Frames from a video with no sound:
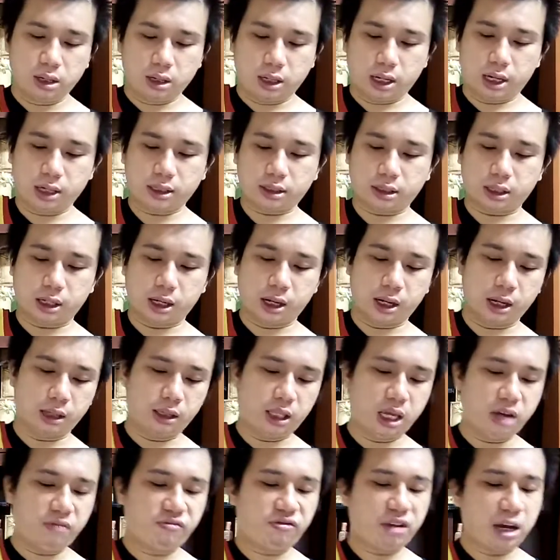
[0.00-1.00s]
It's
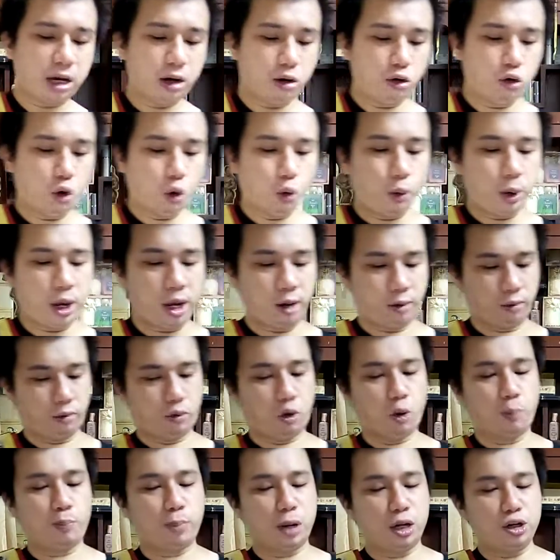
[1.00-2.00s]
Defeat Low Heat
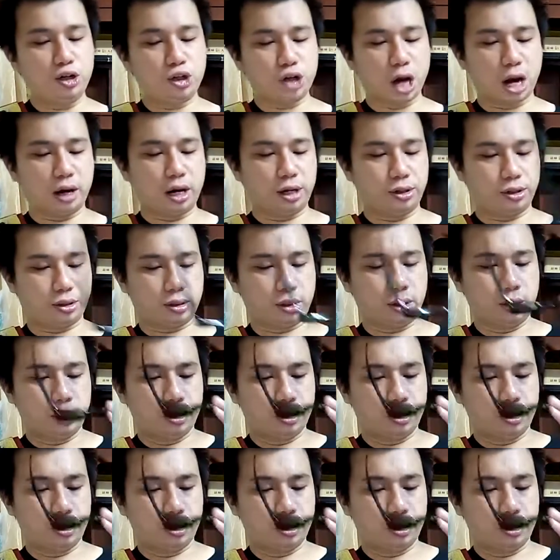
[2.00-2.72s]
Open Challenge.